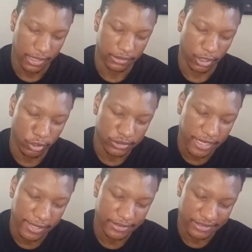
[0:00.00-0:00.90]

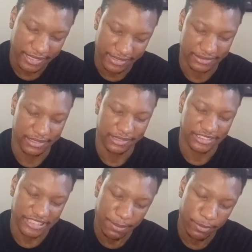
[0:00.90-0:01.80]
13 assists,
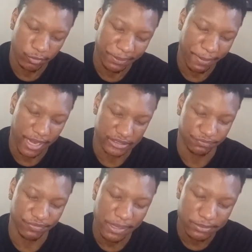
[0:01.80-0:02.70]
7 rebounds,
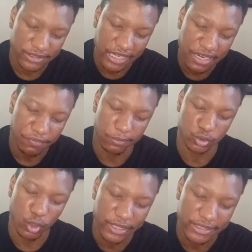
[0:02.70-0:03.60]
15 from
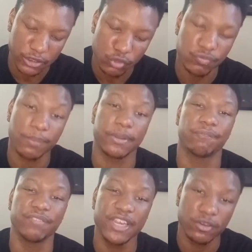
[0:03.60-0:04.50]
22 from the
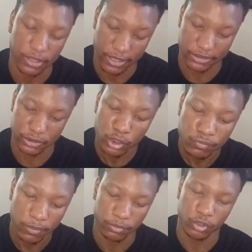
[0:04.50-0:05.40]
field, and 2
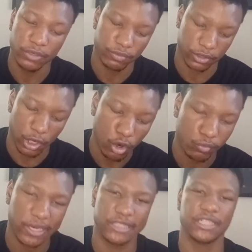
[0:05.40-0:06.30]
from 3 from long
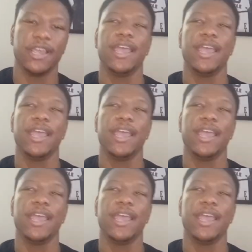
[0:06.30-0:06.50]
range.